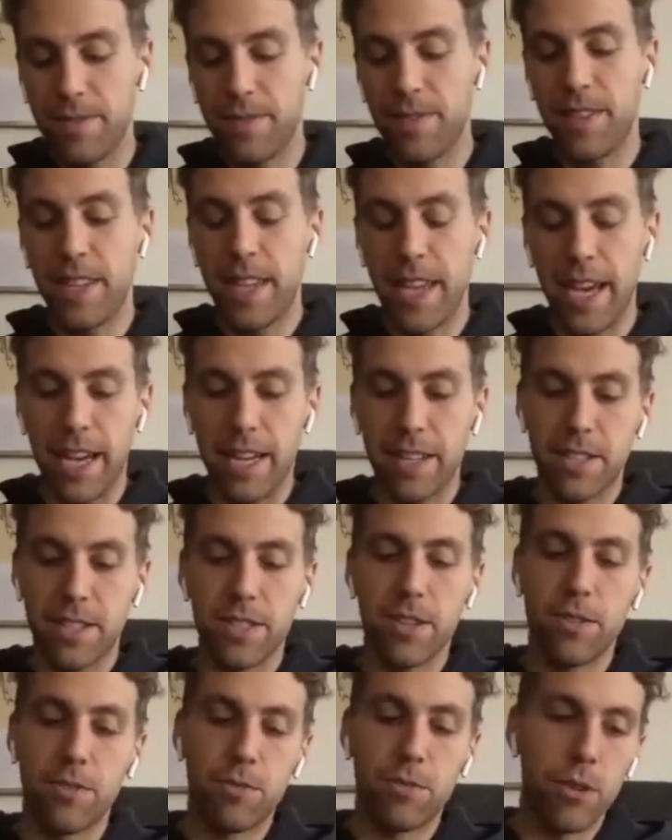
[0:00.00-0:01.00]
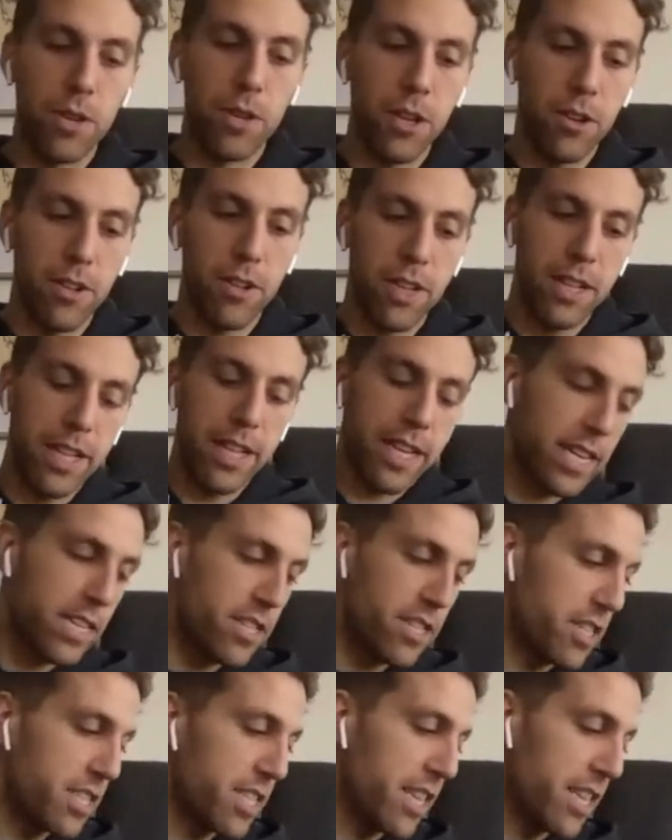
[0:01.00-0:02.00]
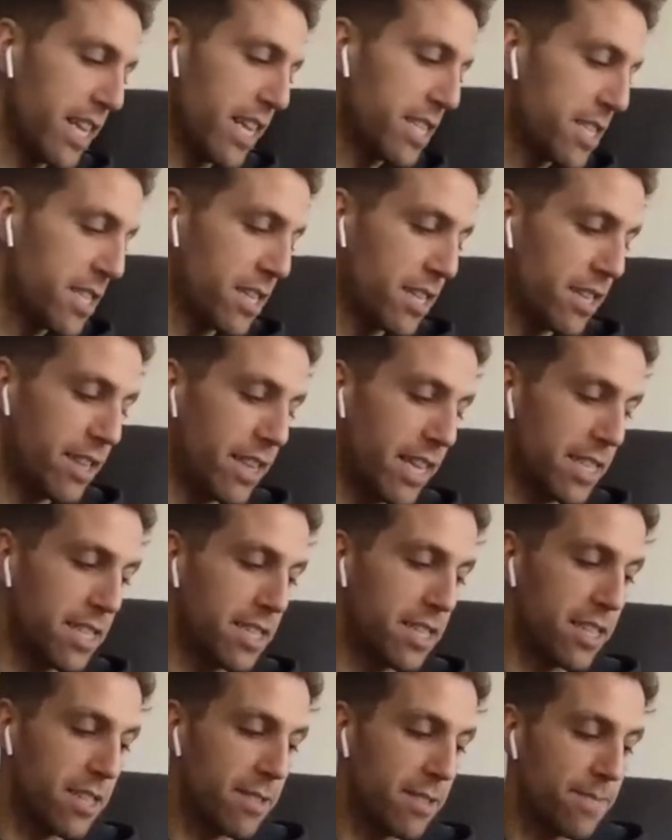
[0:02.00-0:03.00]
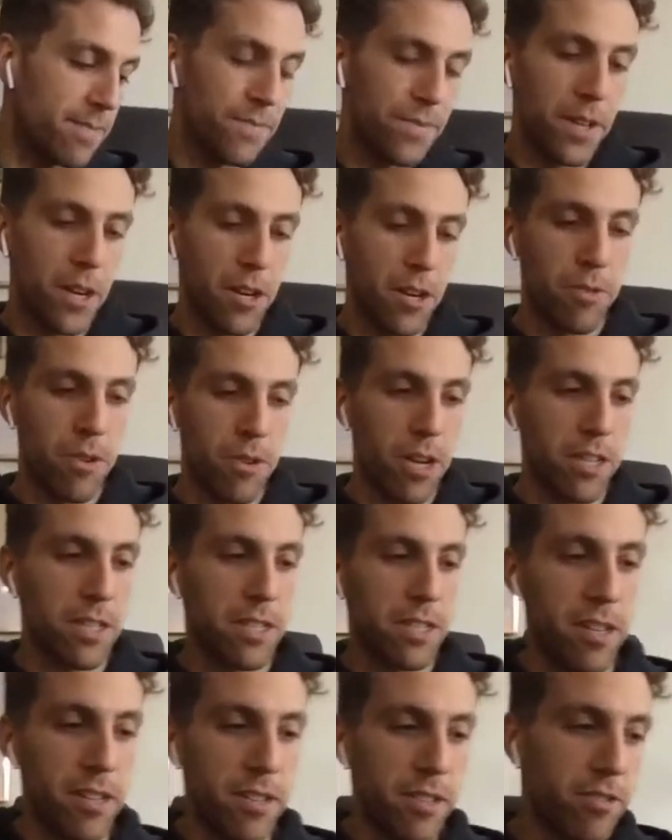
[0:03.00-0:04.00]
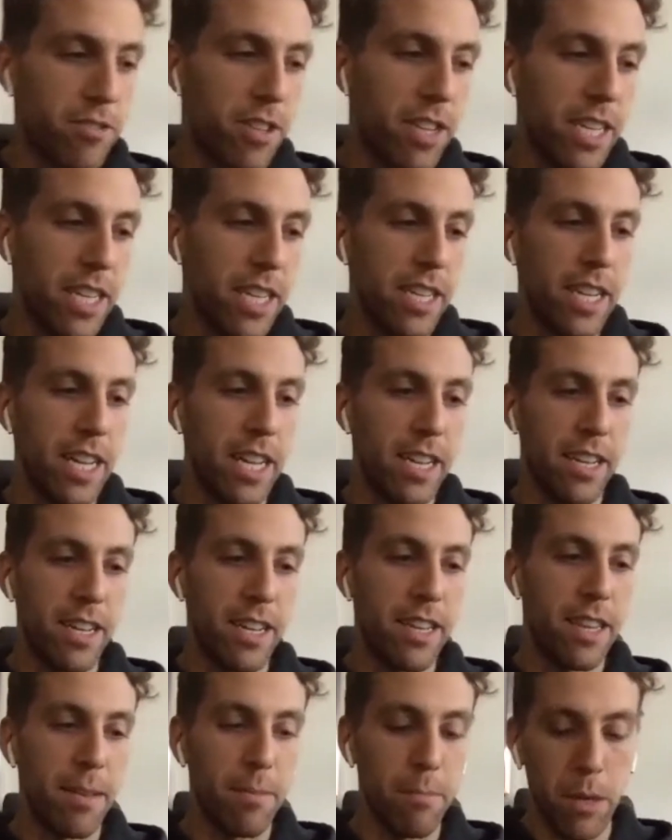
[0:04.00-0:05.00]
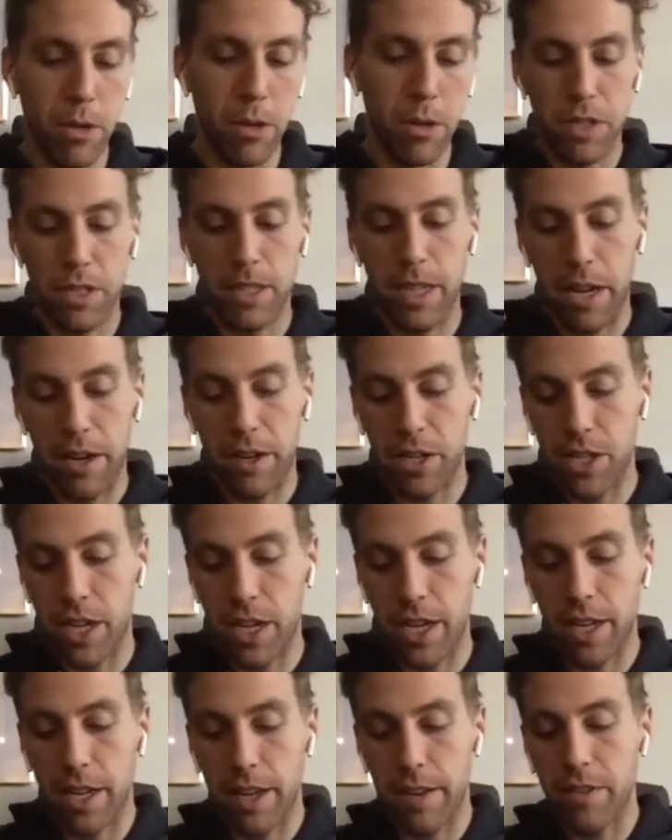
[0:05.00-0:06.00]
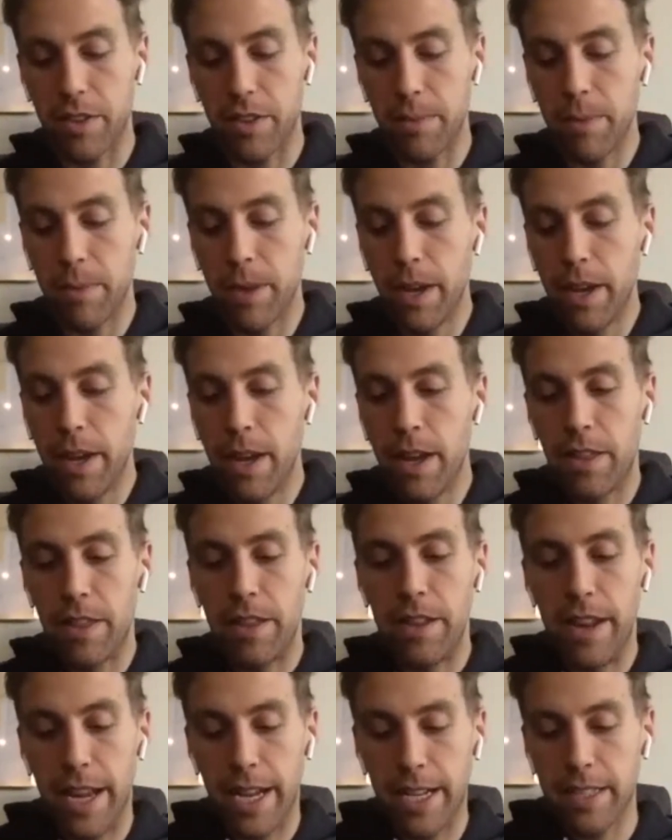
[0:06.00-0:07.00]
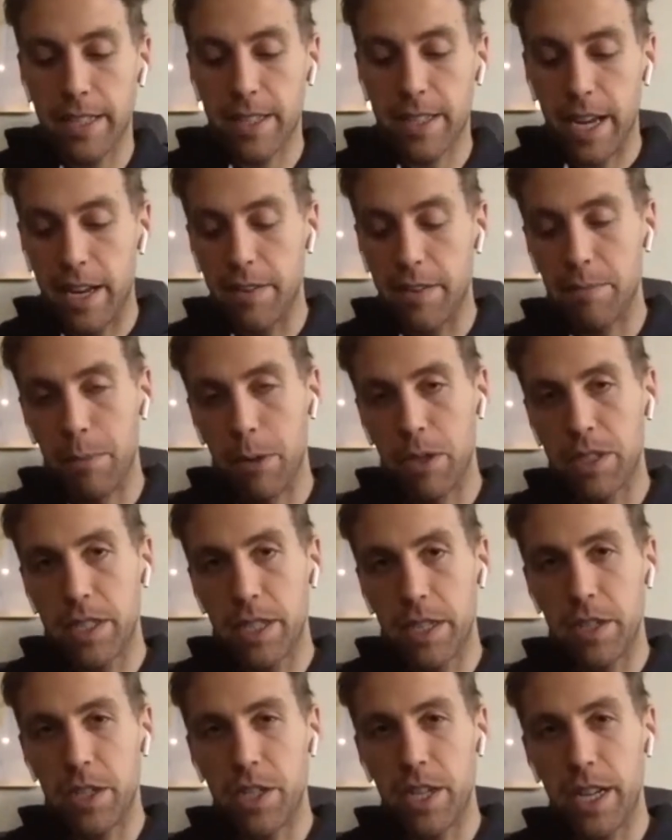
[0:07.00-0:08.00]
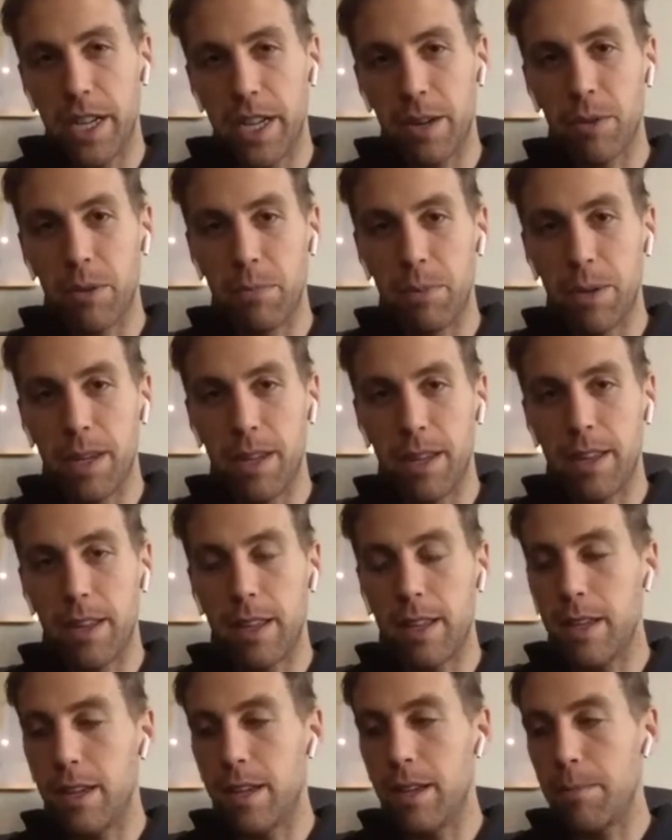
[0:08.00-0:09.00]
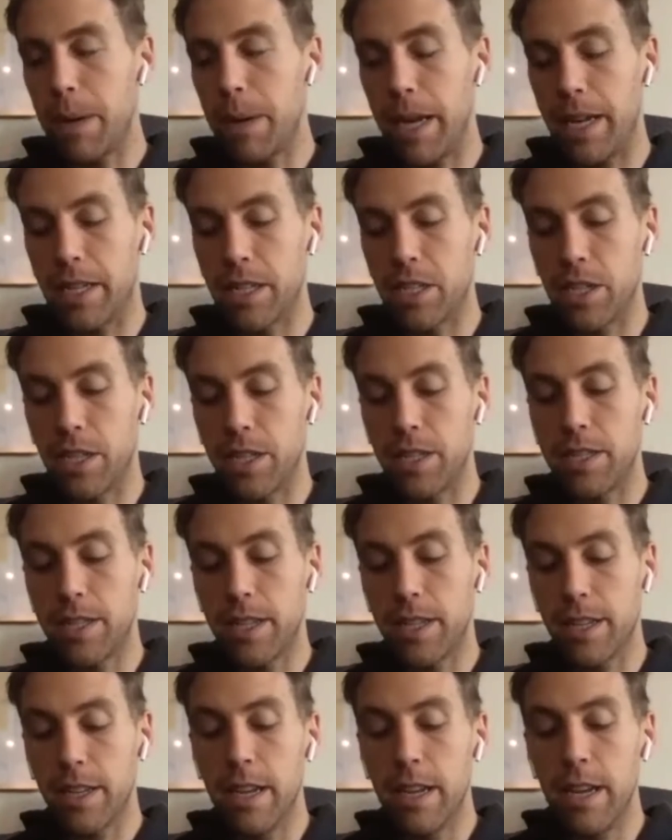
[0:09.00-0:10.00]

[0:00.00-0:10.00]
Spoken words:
Yeah, so rhodiola, like I just said, that's the our rock star ingredient and the most energetic of them. The next kind of most energetic would be the Panax Ginseng,